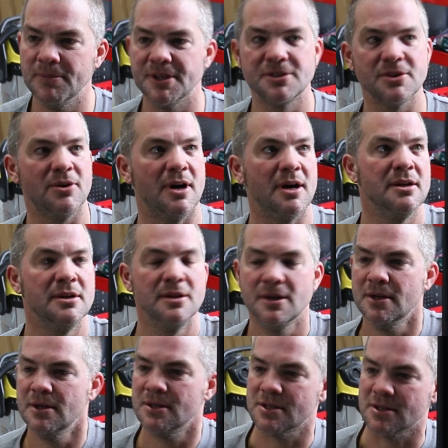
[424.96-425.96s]
the door.
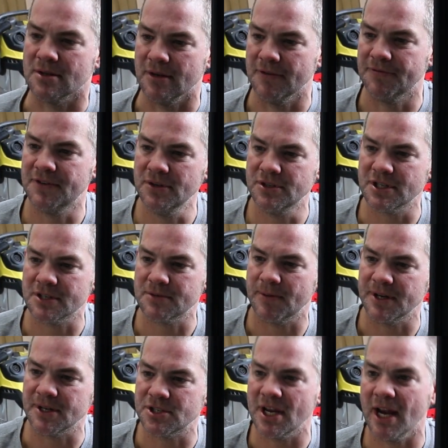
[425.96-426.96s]
So if you just
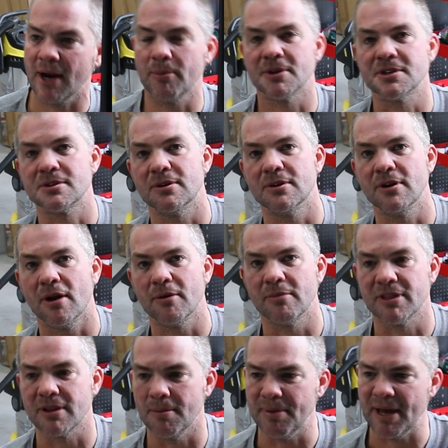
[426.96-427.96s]
want to check what's going on
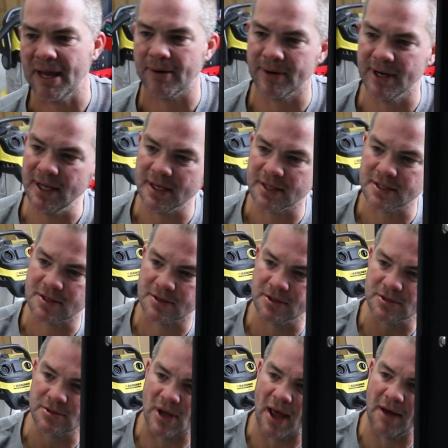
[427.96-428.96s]
with your battery, it's
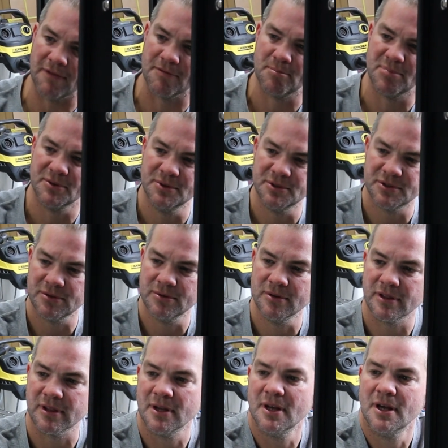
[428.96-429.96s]
good to have
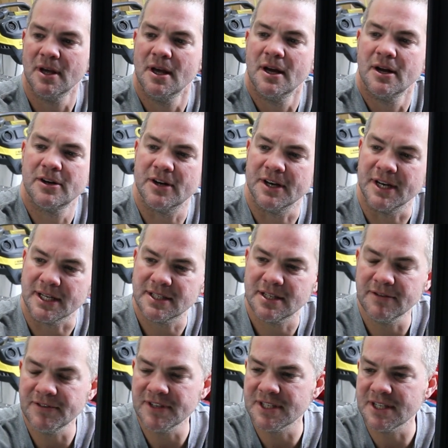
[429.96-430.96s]
Bluetooth
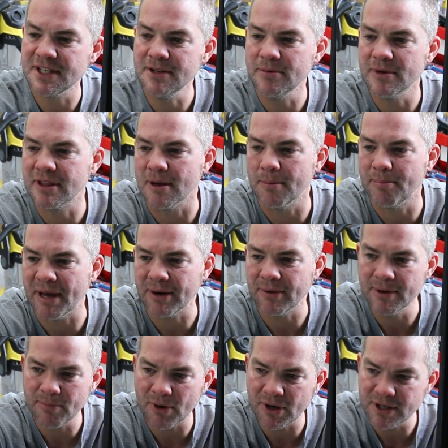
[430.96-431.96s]
connectivity with your
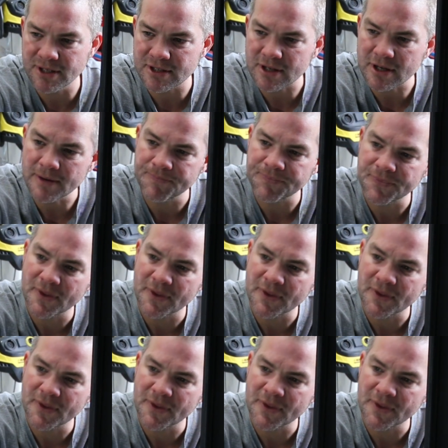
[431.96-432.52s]
battery monitor.